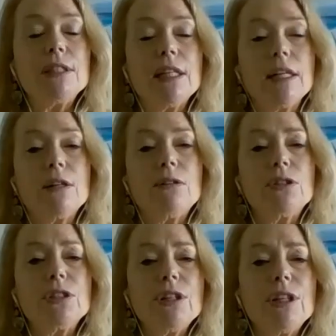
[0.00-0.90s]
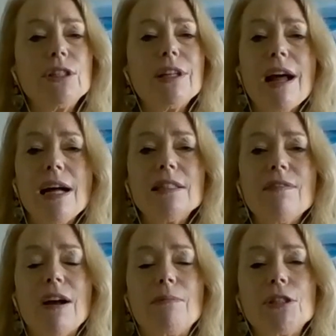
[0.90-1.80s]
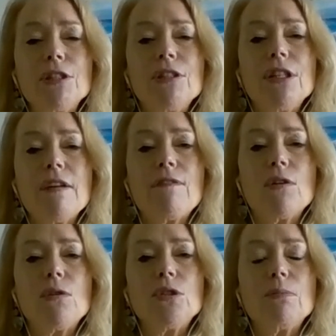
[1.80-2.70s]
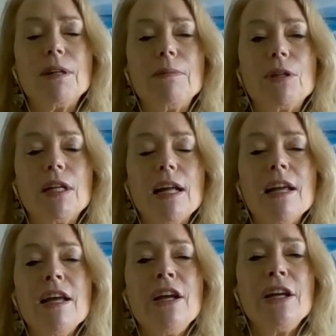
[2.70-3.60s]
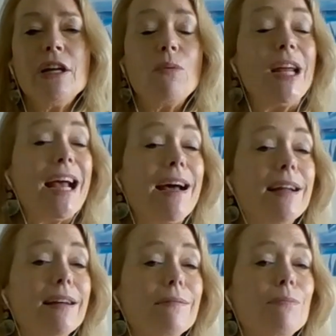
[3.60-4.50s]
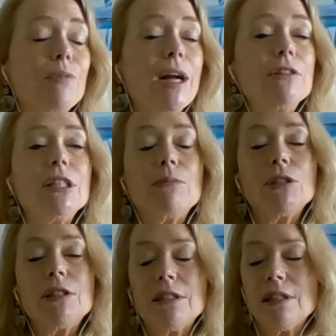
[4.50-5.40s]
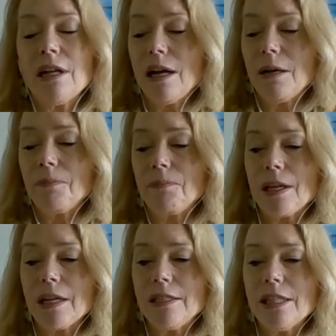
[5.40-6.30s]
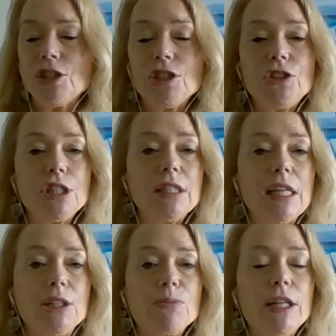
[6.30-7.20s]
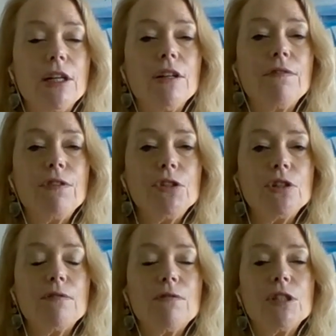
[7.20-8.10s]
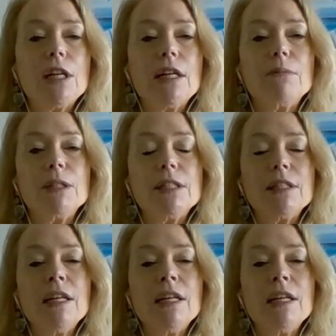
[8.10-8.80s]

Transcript: as they get older so there's lots of opportunity for older people and i you know we had a roundtable um, session just last week on the future of retirement.